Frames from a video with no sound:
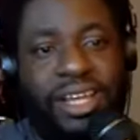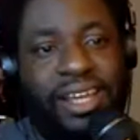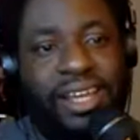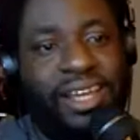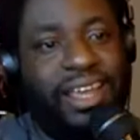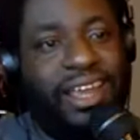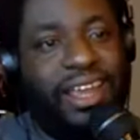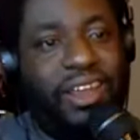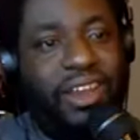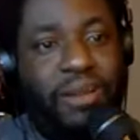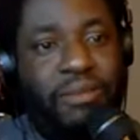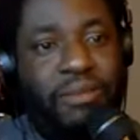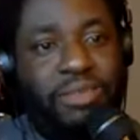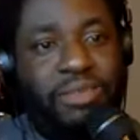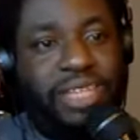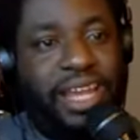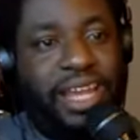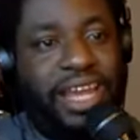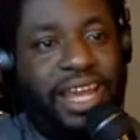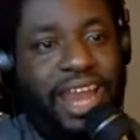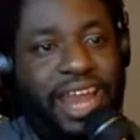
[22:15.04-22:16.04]
You know what I'm
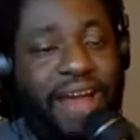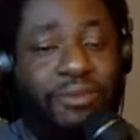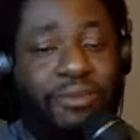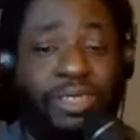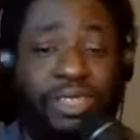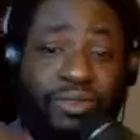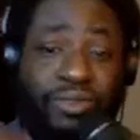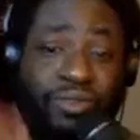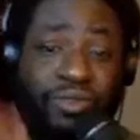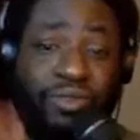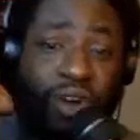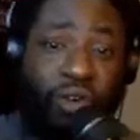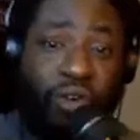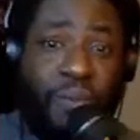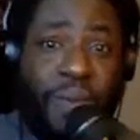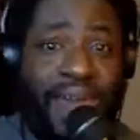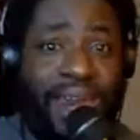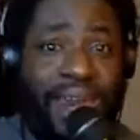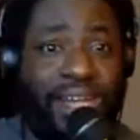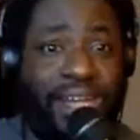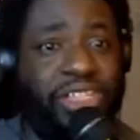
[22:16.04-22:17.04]
saying? I was a road
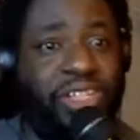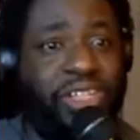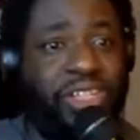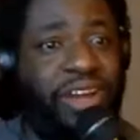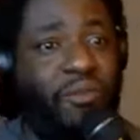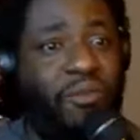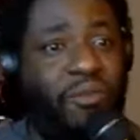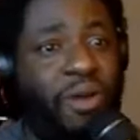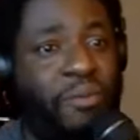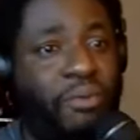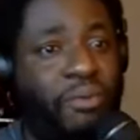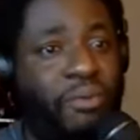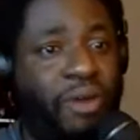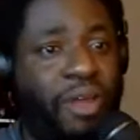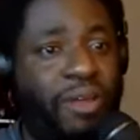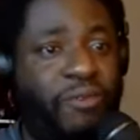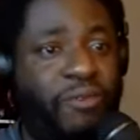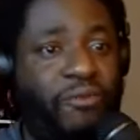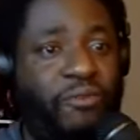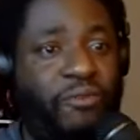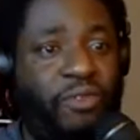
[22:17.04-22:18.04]
manager at one
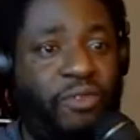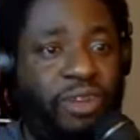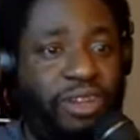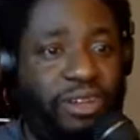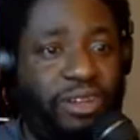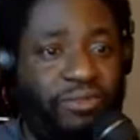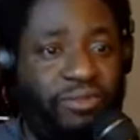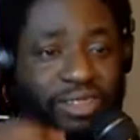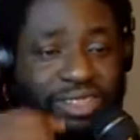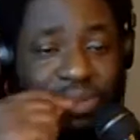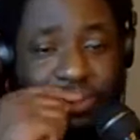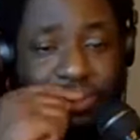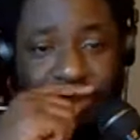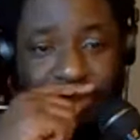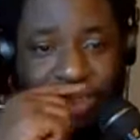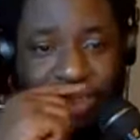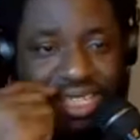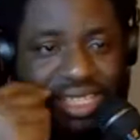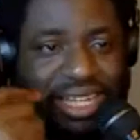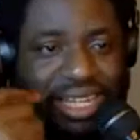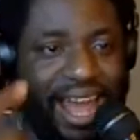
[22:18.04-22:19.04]
point for, for some of the
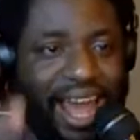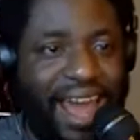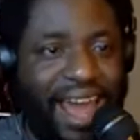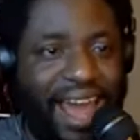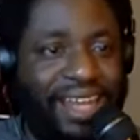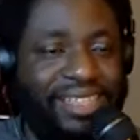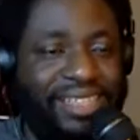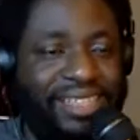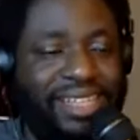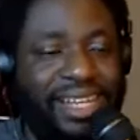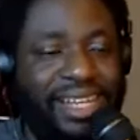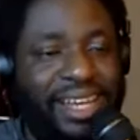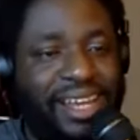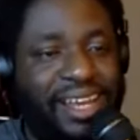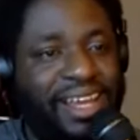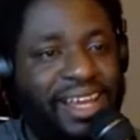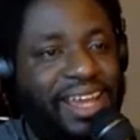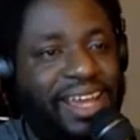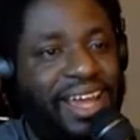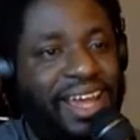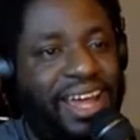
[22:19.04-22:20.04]
Reach guys.
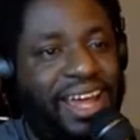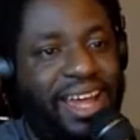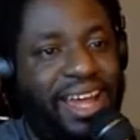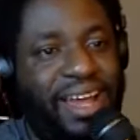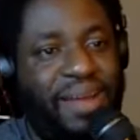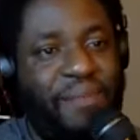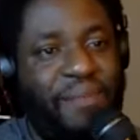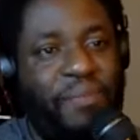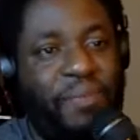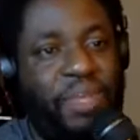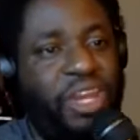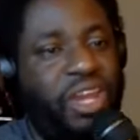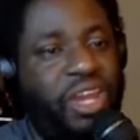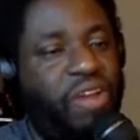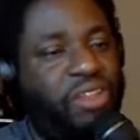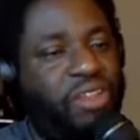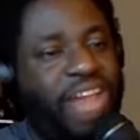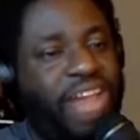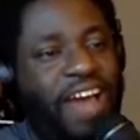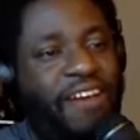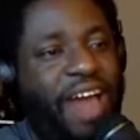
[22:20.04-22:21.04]
Um, you know,
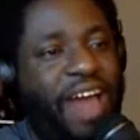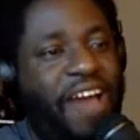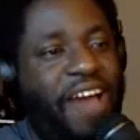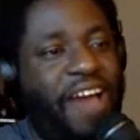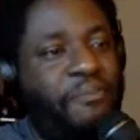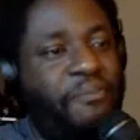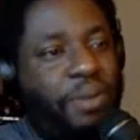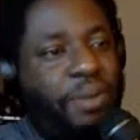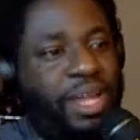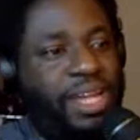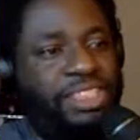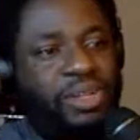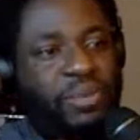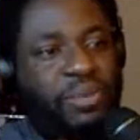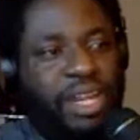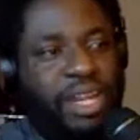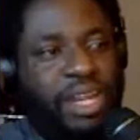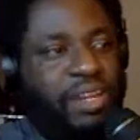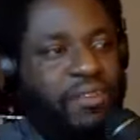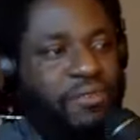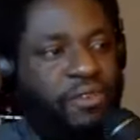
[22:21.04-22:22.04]
so I, I've played so
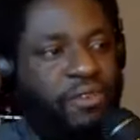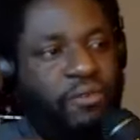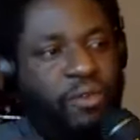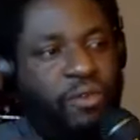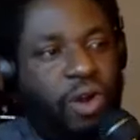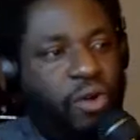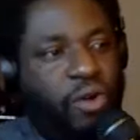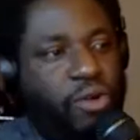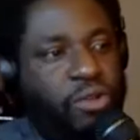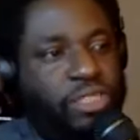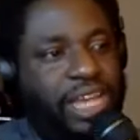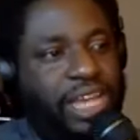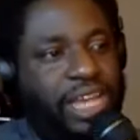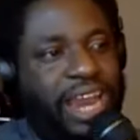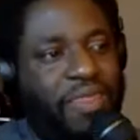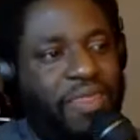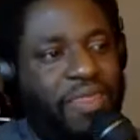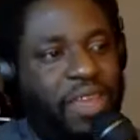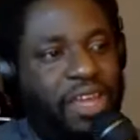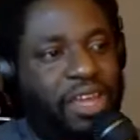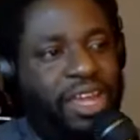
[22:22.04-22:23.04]
many different roles, and I
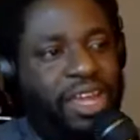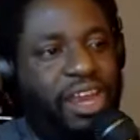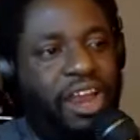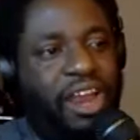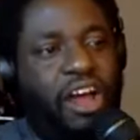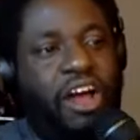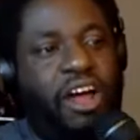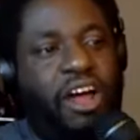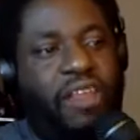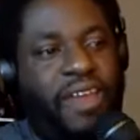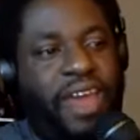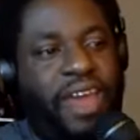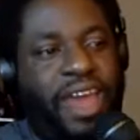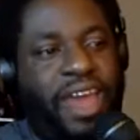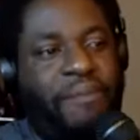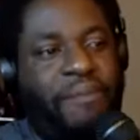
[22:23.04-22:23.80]
think in all that,